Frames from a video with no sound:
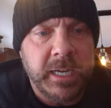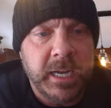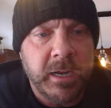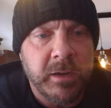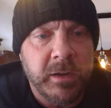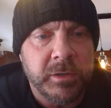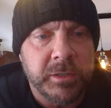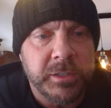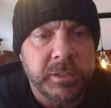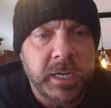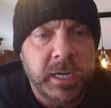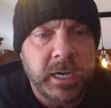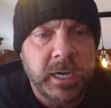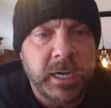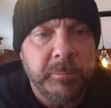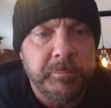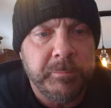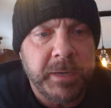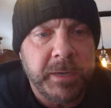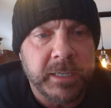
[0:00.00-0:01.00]

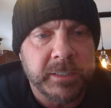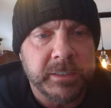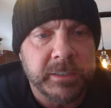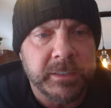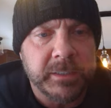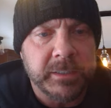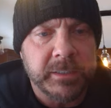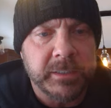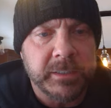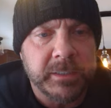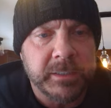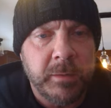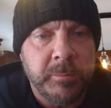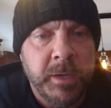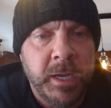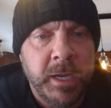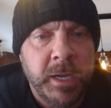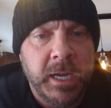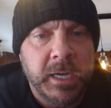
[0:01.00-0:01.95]
countertop, cast iron tub.